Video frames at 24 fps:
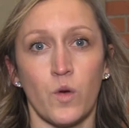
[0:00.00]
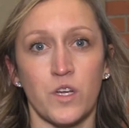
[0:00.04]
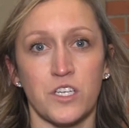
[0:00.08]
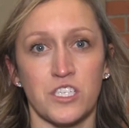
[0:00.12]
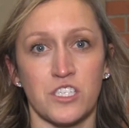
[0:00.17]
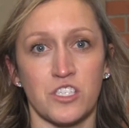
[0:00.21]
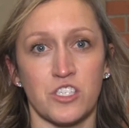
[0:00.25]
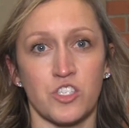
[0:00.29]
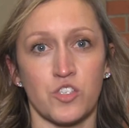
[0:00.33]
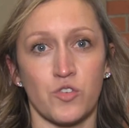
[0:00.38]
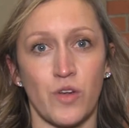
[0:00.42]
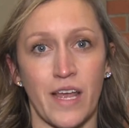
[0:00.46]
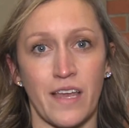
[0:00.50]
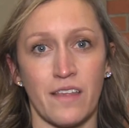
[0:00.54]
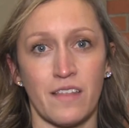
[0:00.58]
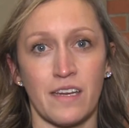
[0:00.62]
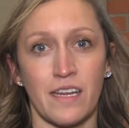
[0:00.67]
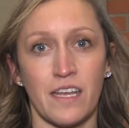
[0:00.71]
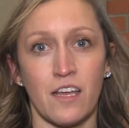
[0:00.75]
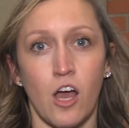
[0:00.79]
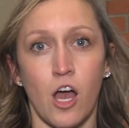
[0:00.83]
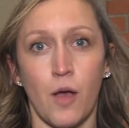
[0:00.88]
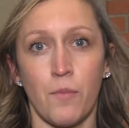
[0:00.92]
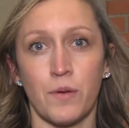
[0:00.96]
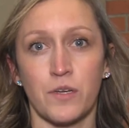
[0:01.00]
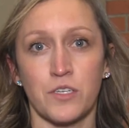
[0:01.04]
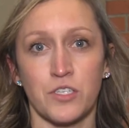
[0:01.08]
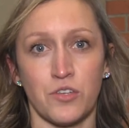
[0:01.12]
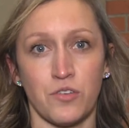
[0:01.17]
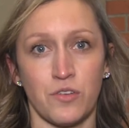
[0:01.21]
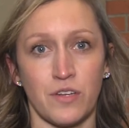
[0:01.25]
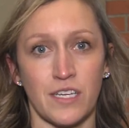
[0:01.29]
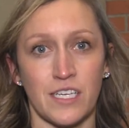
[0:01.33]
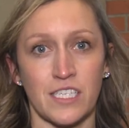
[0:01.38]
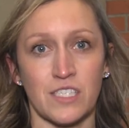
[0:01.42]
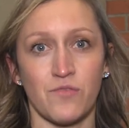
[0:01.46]
which is strengthening
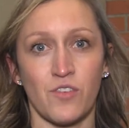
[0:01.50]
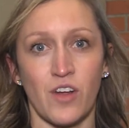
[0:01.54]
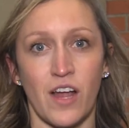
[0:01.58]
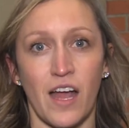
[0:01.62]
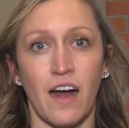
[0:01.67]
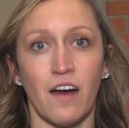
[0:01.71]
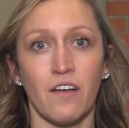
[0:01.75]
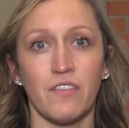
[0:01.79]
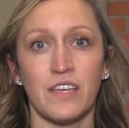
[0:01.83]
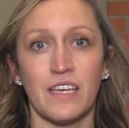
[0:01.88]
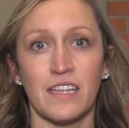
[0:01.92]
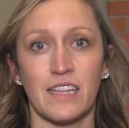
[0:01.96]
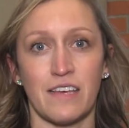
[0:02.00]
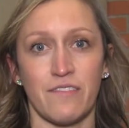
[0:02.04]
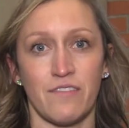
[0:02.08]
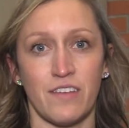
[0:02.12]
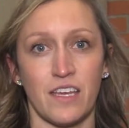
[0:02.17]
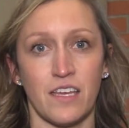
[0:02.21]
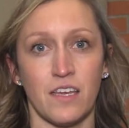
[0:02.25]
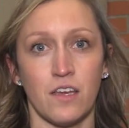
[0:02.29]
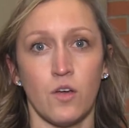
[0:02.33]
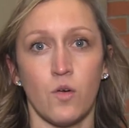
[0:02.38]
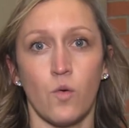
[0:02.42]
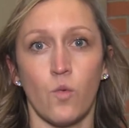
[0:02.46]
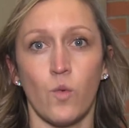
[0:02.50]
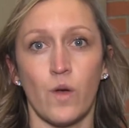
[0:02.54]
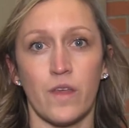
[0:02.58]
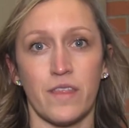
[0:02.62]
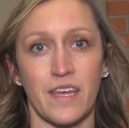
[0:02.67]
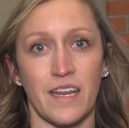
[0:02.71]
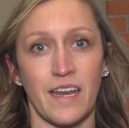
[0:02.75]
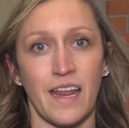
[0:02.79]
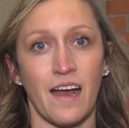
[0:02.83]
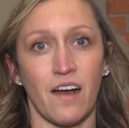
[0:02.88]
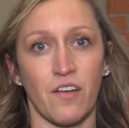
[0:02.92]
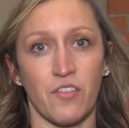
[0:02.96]
opportunities for healthy living
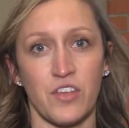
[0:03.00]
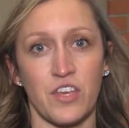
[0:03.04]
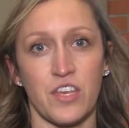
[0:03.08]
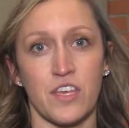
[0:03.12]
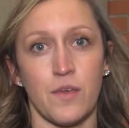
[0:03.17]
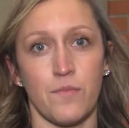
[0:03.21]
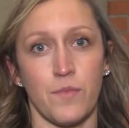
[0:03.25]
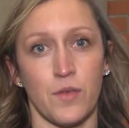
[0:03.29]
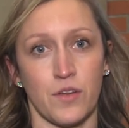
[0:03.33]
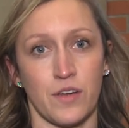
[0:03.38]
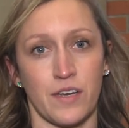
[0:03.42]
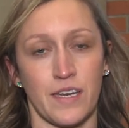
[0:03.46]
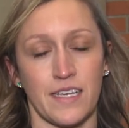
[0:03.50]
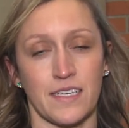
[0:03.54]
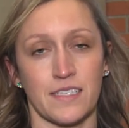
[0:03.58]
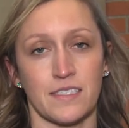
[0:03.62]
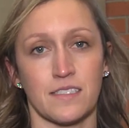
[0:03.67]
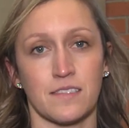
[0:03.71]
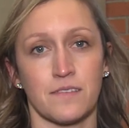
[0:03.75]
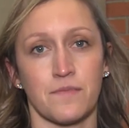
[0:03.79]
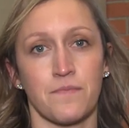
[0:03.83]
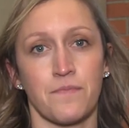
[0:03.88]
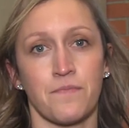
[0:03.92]
within healthy communities.